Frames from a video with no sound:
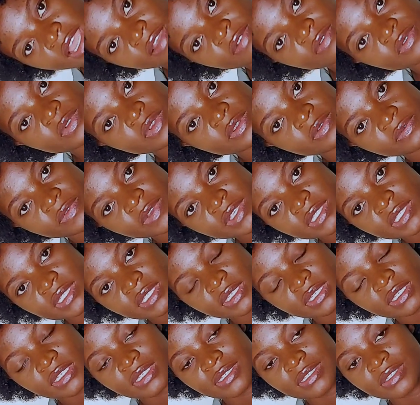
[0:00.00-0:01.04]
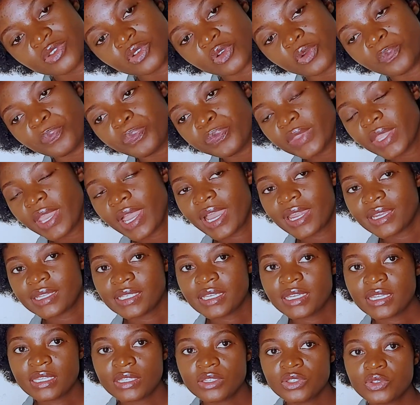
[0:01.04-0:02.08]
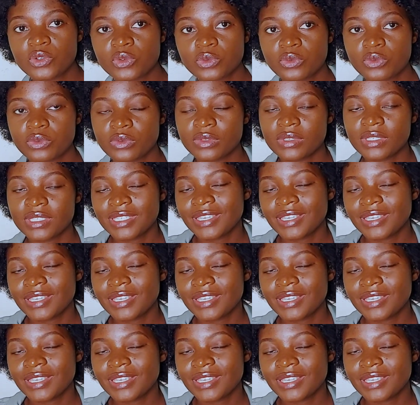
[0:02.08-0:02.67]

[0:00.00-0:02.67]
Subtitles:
I have to invest in it. So I decided to